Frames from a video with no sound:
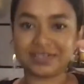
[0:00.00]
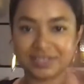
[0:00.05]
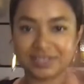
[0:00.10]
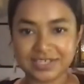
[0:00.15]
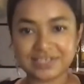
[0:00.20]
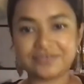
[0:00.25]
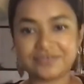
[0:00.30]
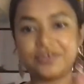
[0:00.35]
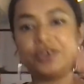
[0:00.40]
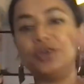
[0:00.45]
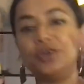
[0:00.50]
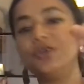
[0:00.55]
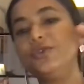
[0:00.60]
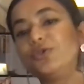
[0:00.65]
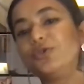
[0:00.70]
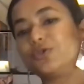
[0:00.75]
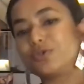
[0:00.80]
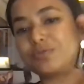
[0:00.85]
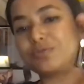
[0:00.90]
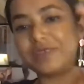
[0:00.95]
this for you,
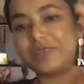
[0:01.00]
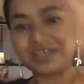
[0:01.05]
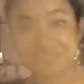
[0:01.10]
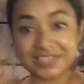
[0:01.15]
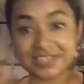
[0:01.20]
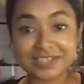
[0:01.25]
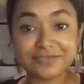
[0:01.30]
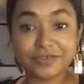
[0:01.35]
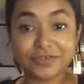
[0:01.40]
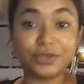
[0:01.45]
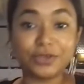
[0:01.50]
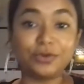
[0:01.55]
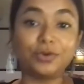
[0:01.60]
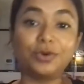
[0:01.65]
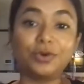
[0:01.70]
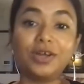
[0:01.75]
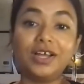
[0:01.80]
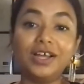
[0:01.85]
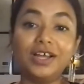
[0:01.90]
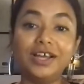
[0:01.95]
YouTube does this for you,
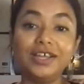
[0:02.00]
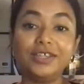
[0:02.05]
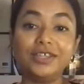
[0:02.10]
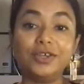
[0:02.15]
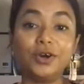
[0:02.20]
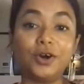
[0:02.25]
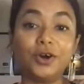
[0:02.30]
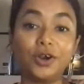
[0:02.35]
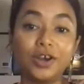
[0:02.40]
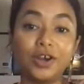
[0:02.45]
your